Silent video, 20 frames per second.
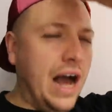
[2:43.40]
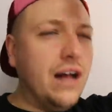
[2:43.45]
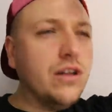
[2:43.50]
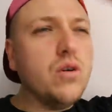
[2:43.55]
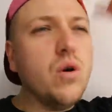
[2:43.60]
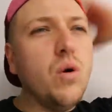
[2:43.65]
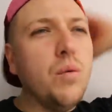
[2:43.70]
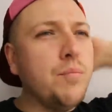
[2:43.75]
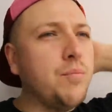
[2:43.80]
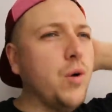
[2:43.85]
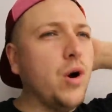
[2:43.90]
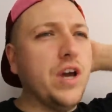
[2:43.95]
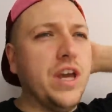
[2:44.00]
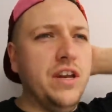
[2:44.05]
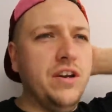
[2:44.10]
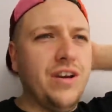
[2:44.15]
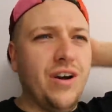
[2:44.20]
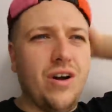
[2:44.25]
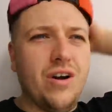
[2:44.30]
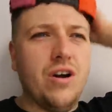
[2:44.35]
I'll go on
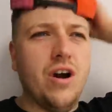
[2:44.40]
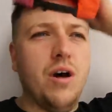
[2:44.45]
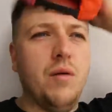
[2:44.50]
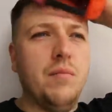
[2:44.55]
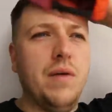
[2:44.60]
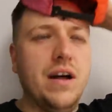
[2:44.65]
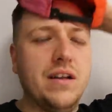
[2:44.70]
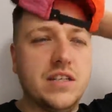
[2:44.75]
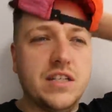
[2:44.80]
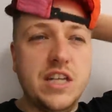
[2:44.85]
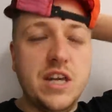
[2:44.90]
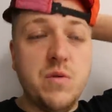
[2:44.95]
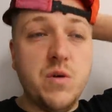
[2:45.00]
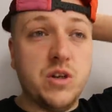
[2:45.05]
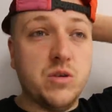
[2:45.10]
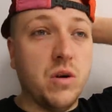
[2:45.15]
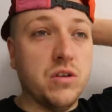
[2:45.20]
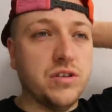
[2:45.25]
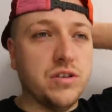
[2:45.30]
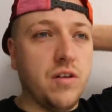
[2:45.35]
booking.com. I'll see
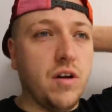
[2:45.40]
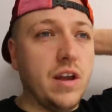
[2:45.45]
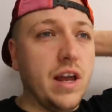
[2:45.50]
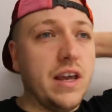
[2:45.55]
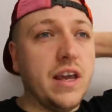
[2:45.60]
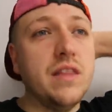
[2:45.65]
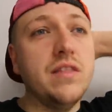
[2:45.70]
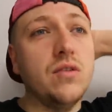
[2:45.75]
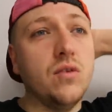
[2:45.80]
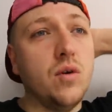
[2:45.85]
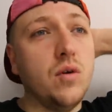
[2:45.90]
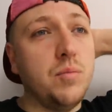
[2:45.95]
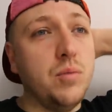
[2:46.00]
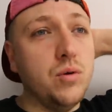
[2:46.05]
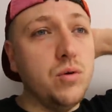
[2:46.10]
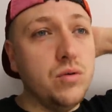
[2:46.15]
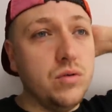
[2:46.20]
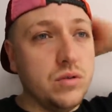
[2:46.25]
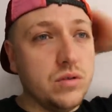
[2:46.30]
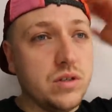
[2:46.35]
which ones have got like indoor
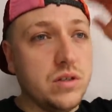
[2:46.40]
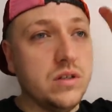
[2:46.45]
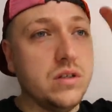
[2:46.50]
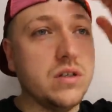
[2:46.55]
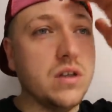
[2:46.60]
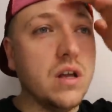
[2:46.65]
pools and